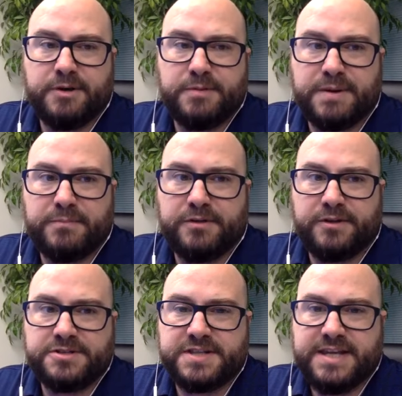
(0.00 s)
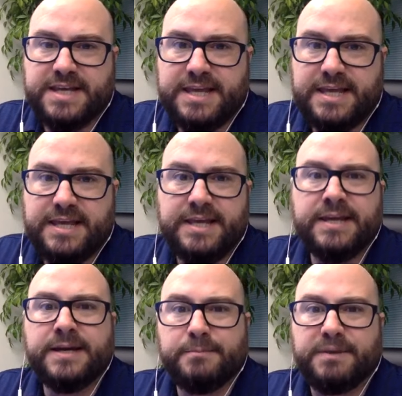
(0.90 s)
Remember, there's the E
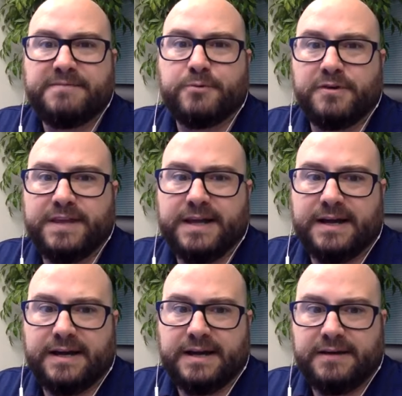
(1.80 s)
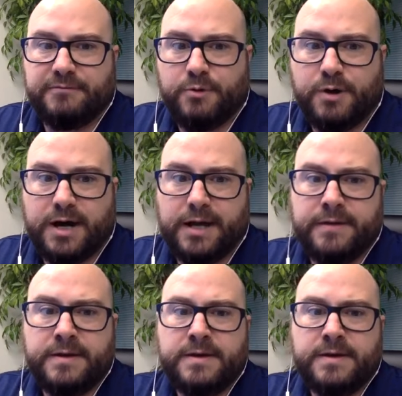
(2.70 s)
before the I F Y.